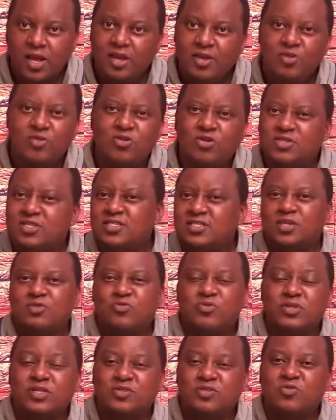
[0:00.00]
You notice that
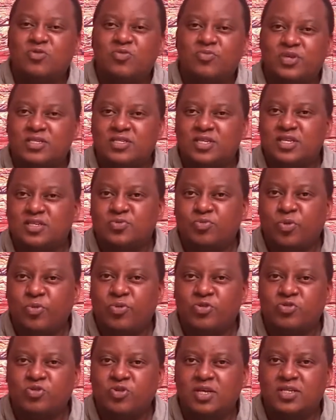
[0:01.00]
when the scripture says
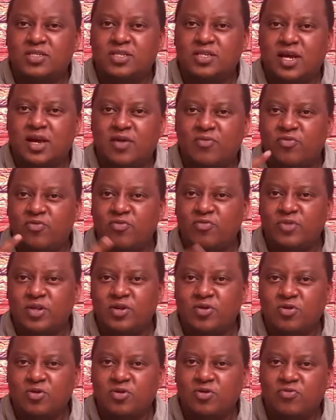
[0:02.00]
promotion doesn't come from the
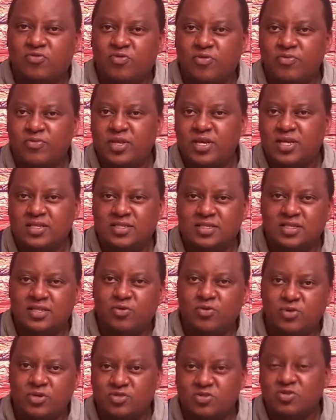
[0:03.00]
north, from the east,
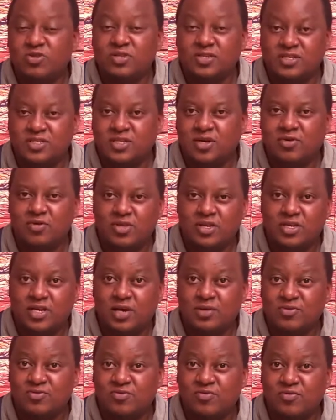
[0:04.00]
the west, or the south, it
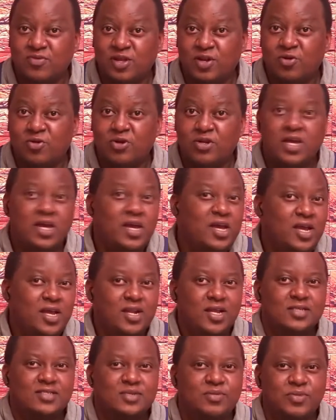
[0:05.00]
comes from the Lord. It
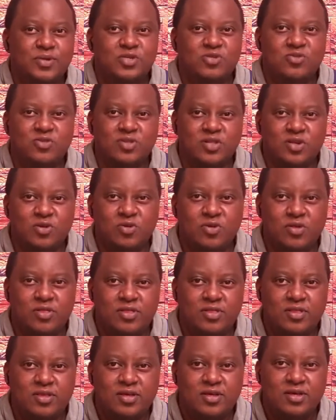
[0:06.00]
doesn't mention the
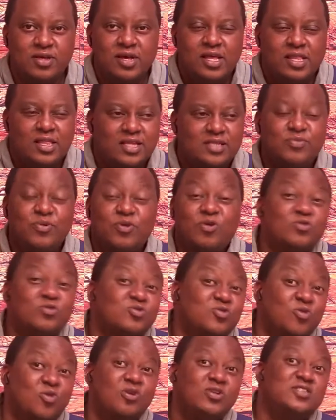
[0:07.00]
north. That's
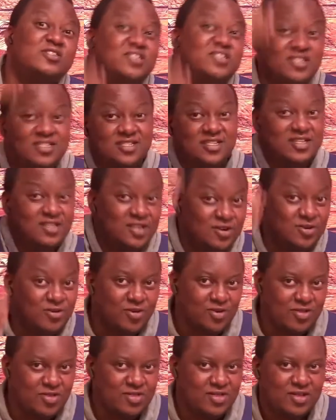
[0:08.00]
because God sits in the
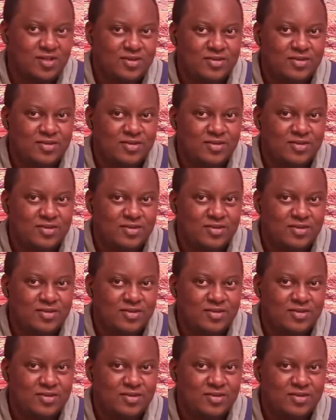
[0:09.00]
north.